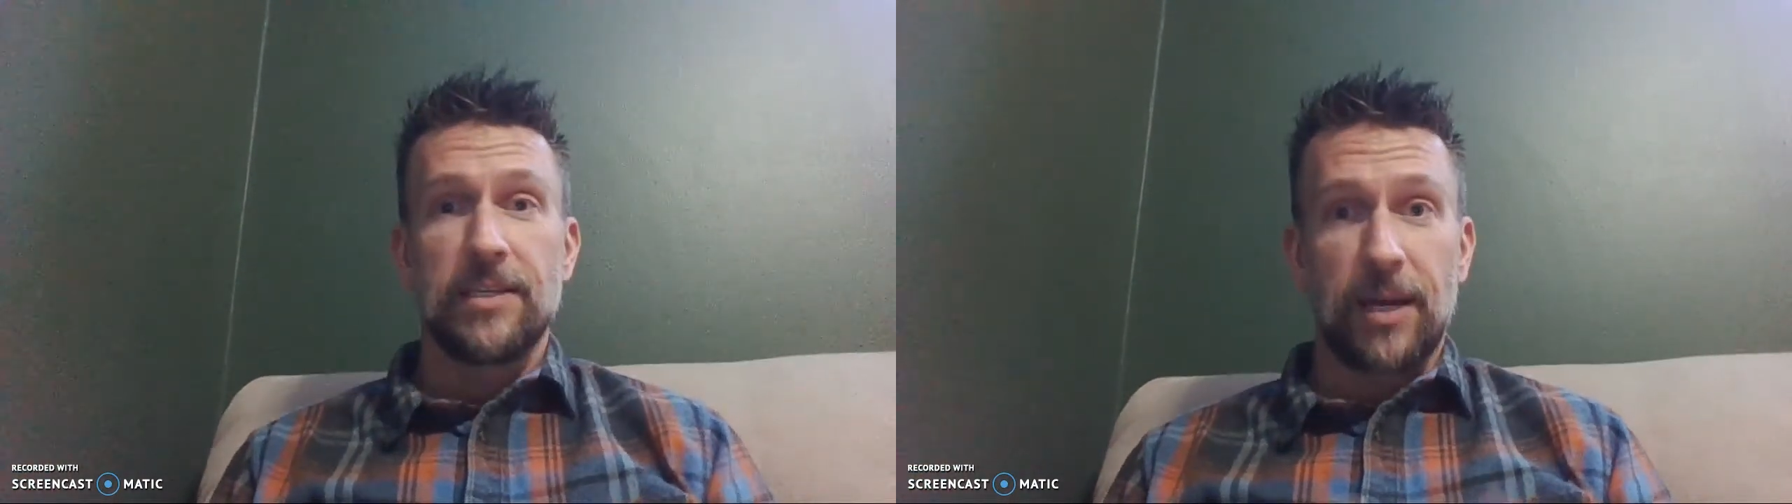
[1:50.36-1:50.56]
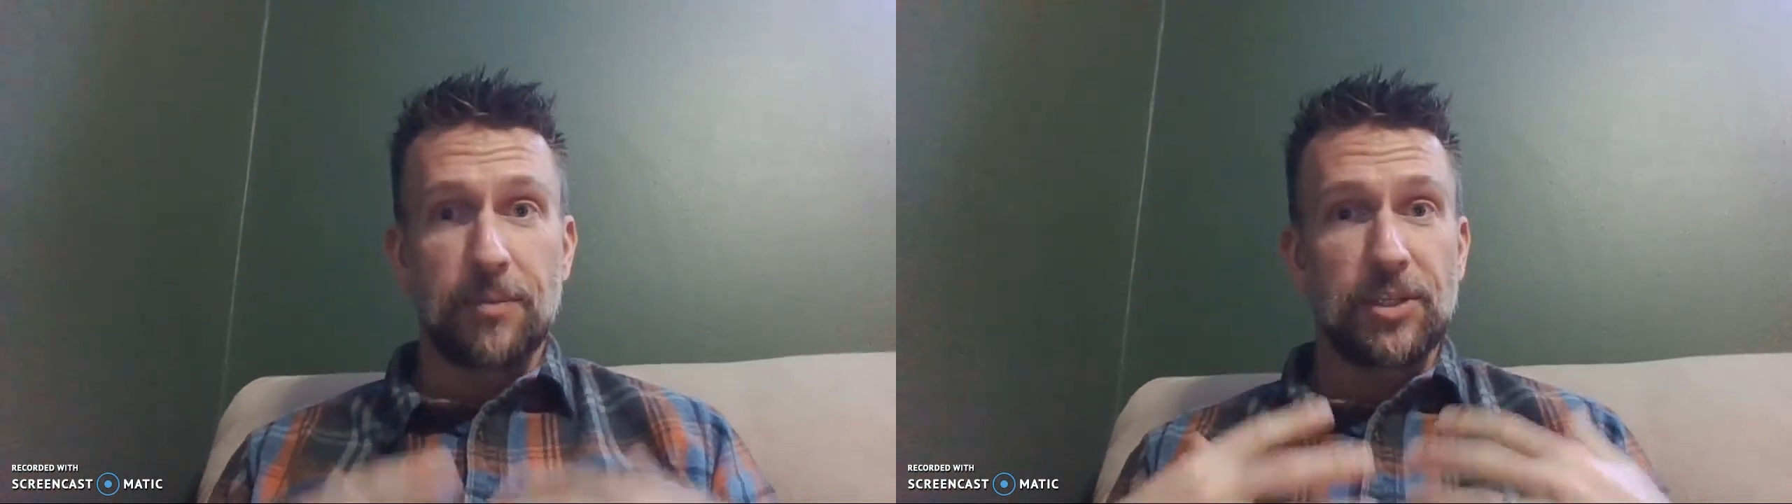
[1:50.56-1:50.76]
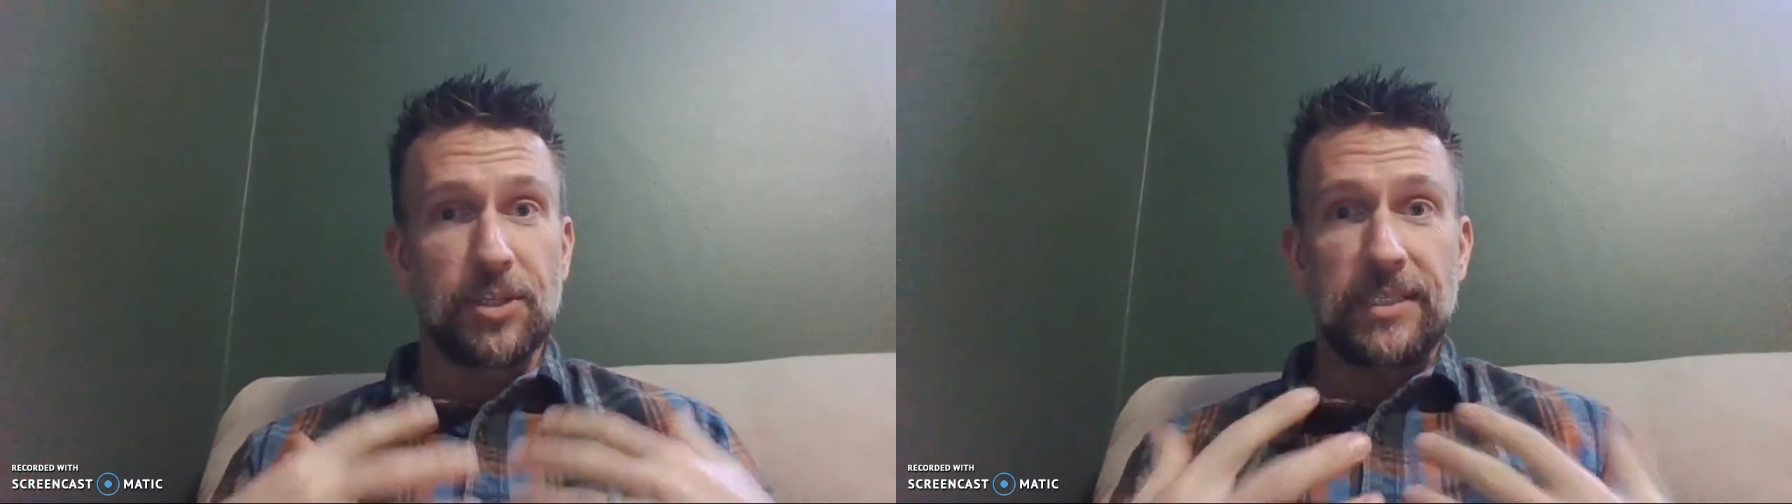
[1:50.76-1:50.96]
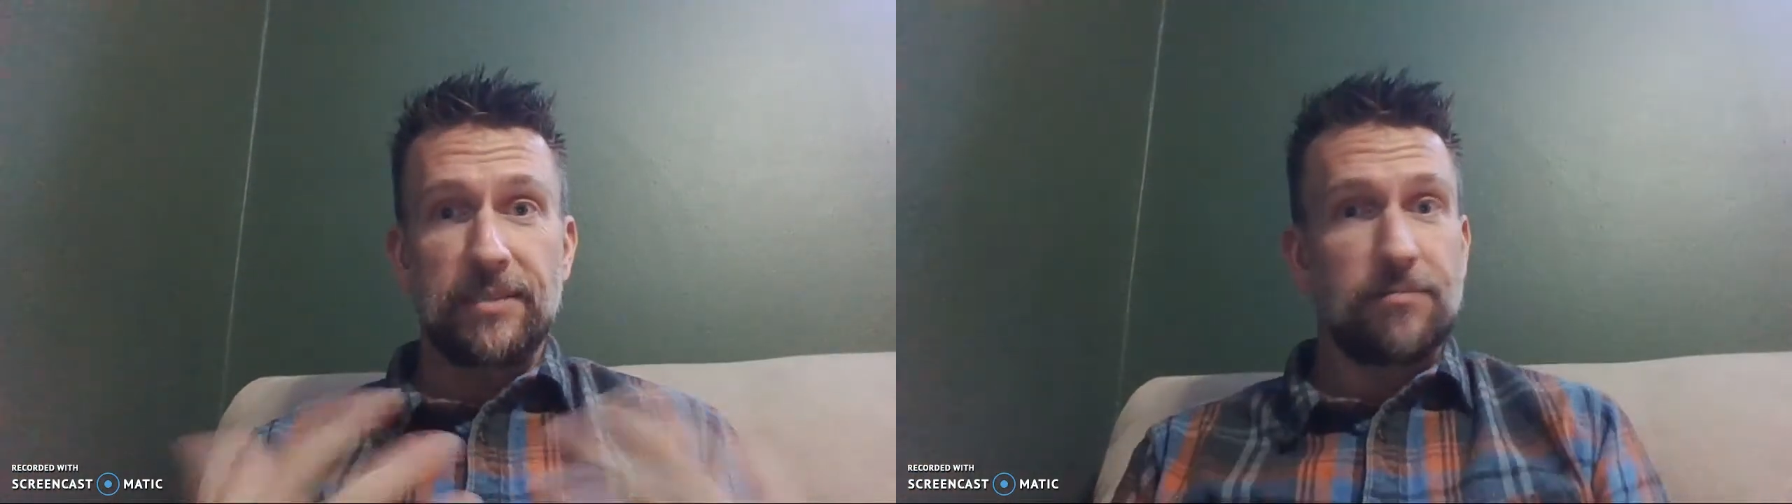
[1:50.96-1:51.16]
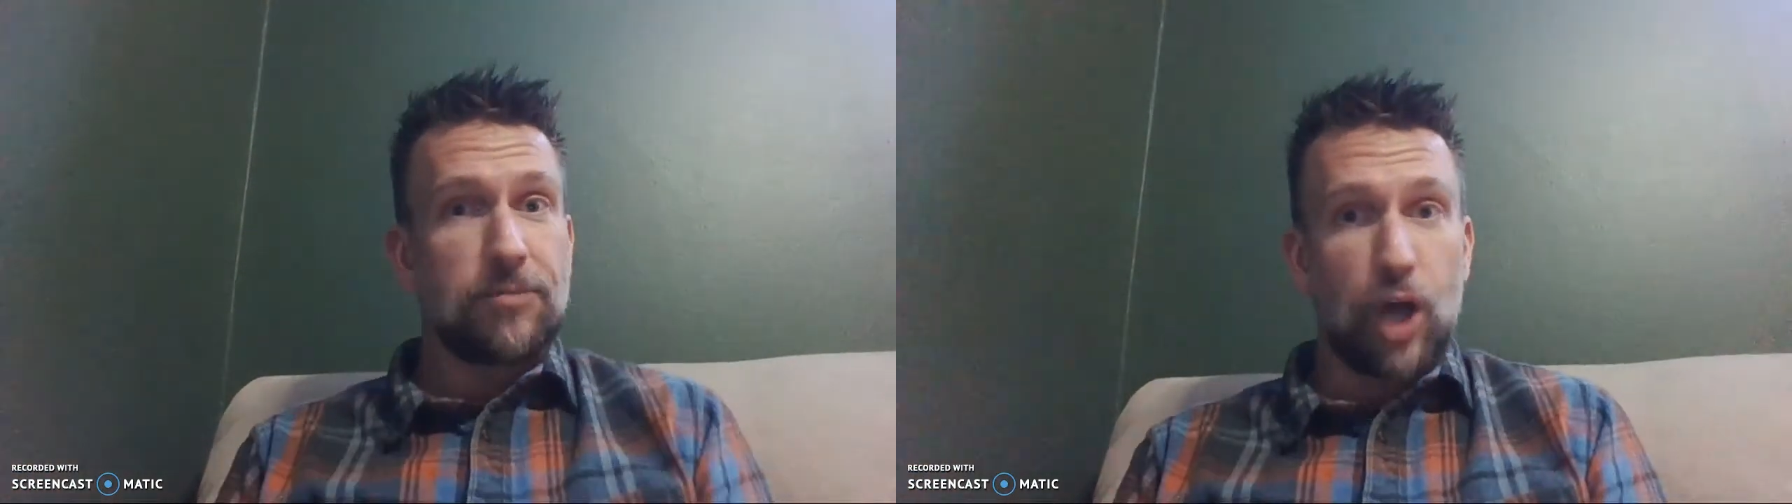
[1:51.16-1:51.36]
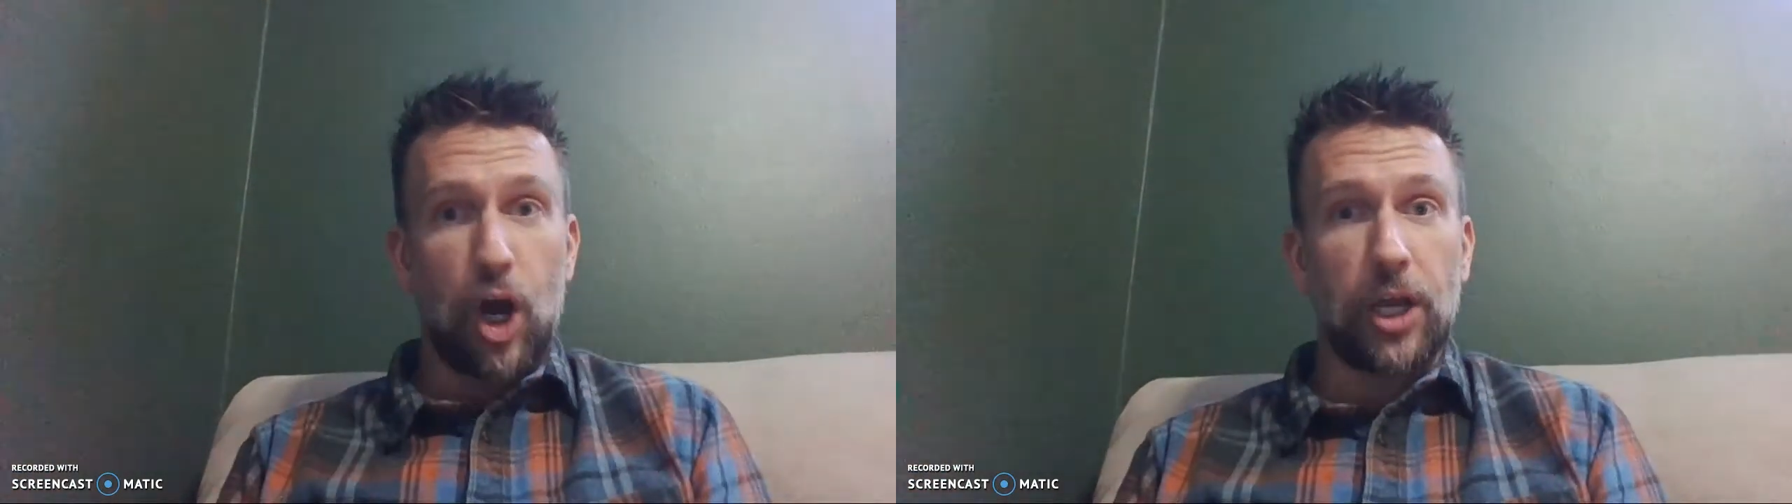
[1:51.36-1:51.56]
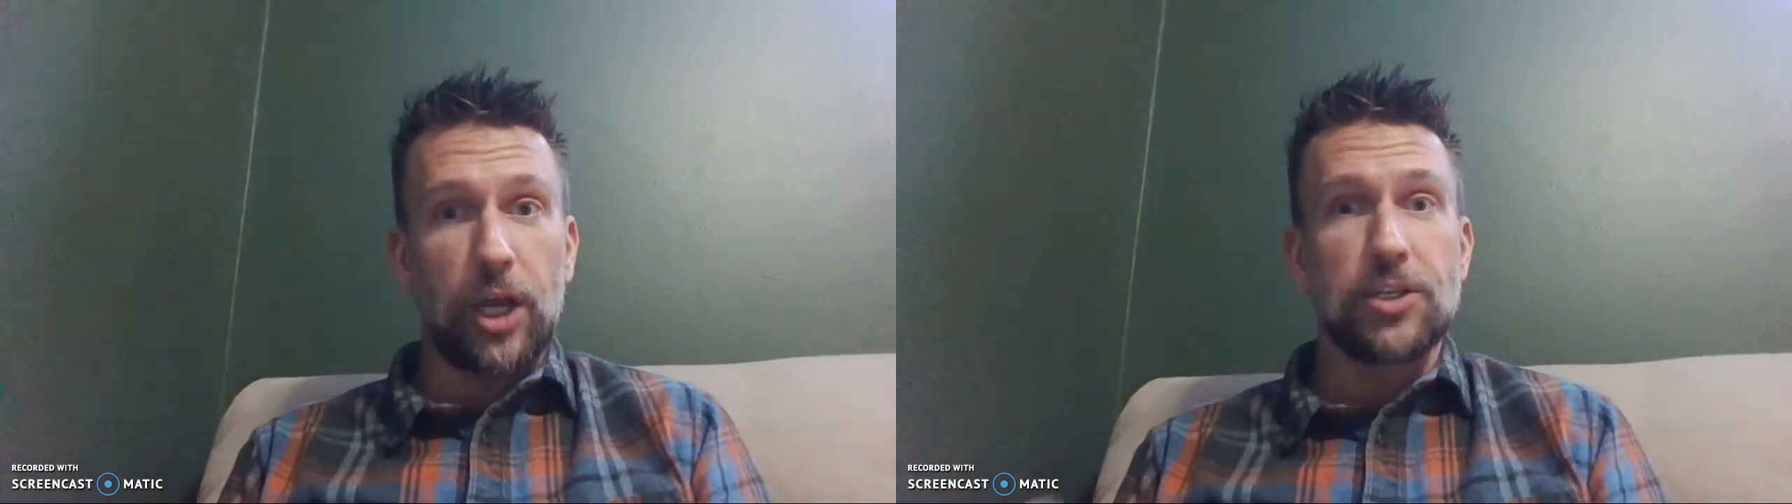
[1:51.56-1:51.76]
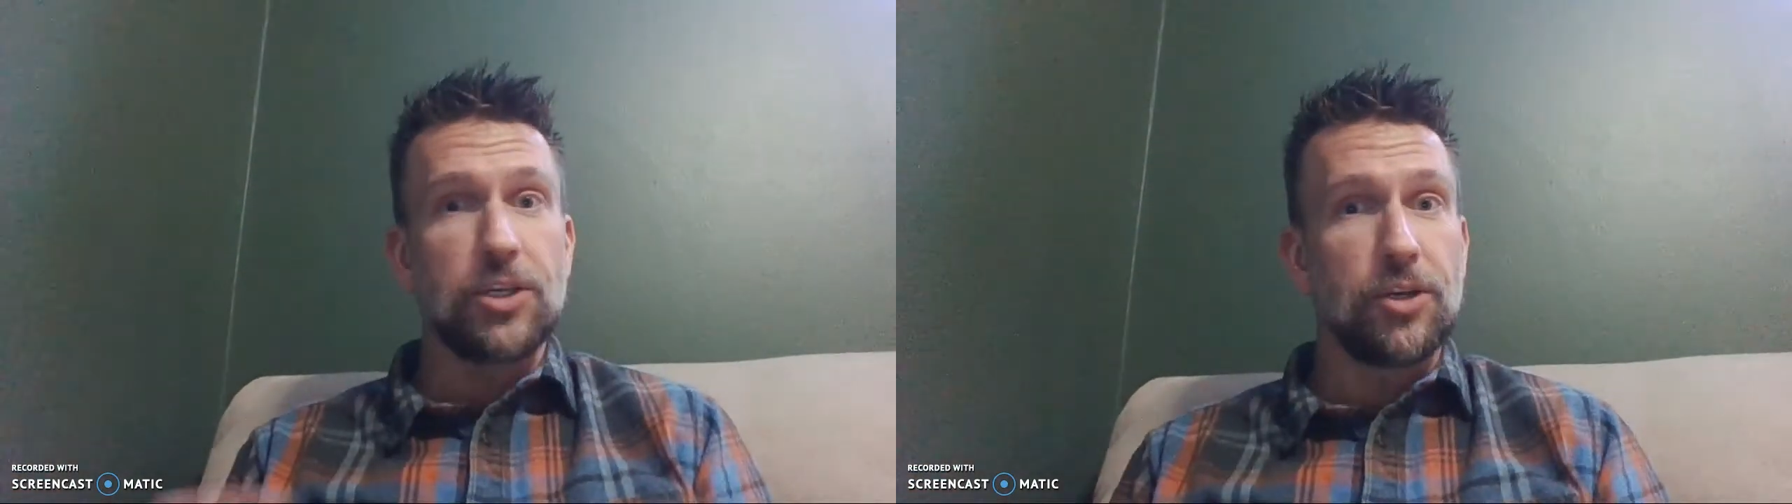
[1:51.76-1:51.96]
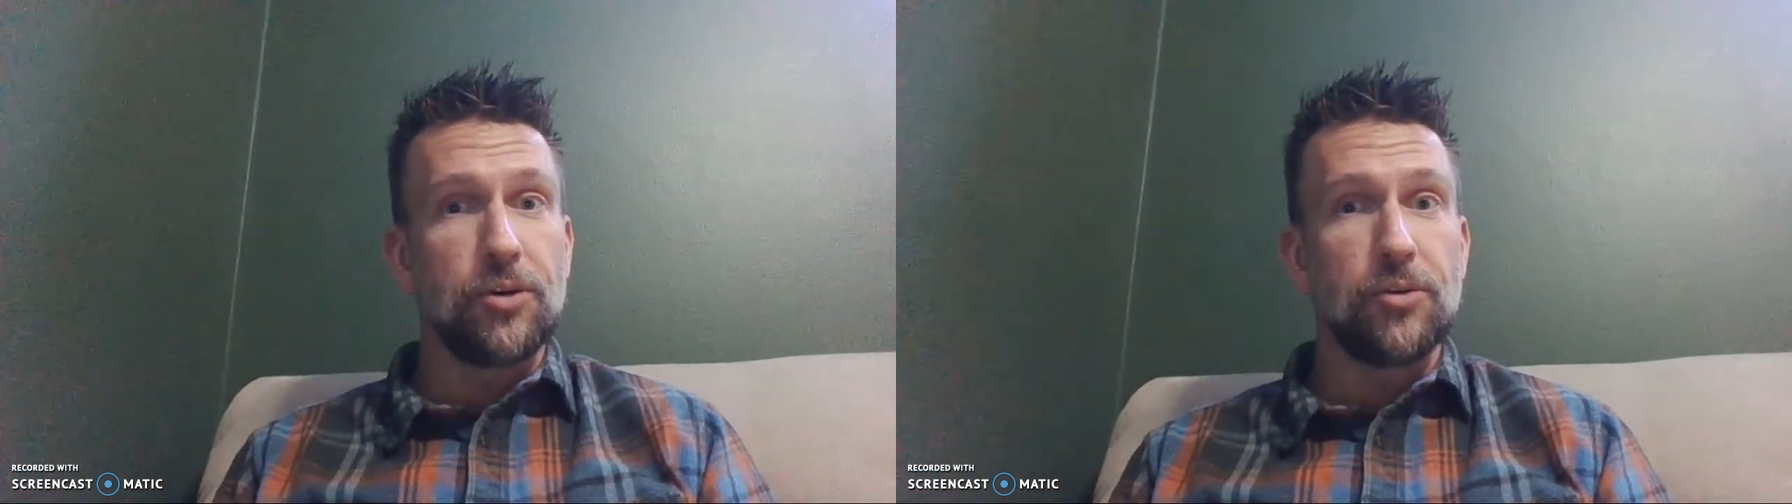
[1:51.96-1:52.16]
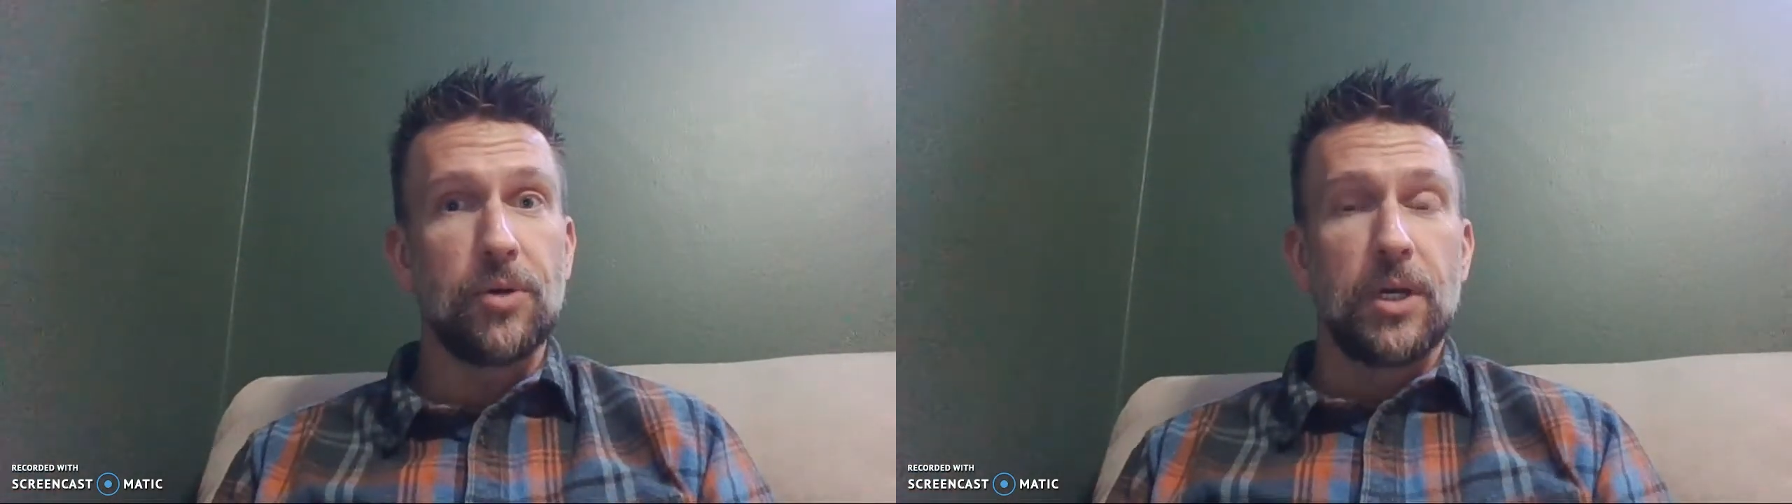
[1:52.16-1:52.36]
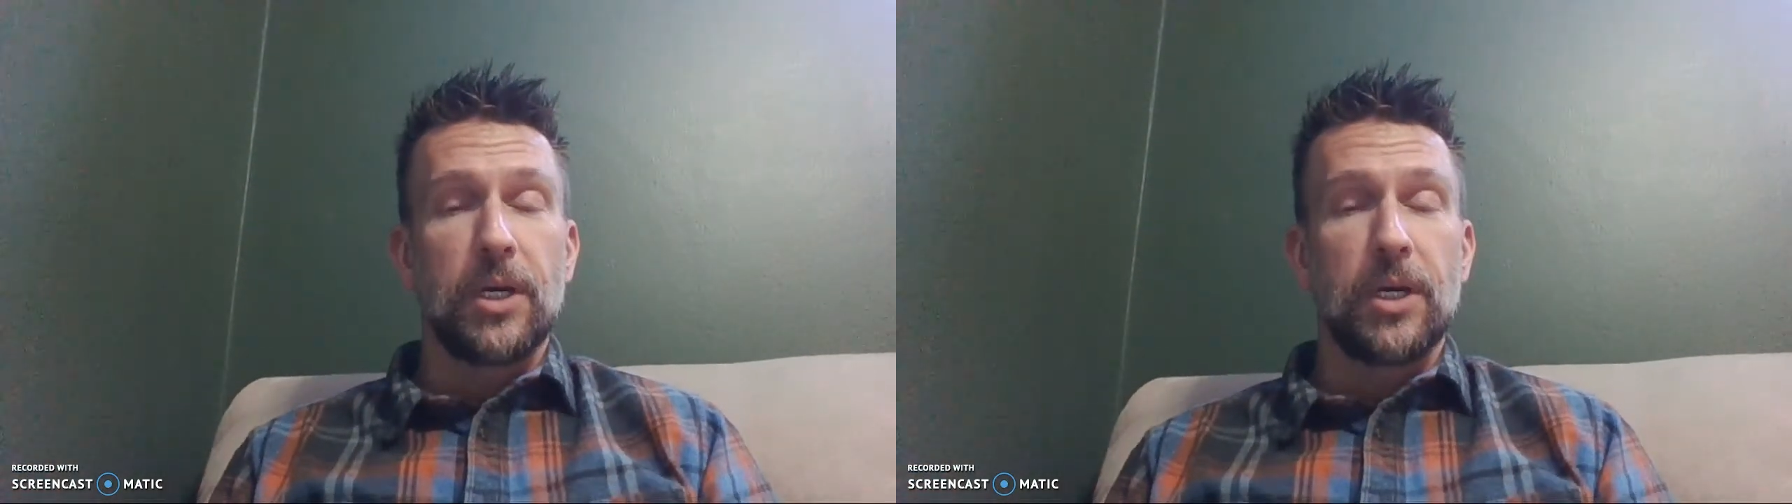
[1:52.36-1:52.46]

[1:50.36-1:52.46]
I'm just talking to you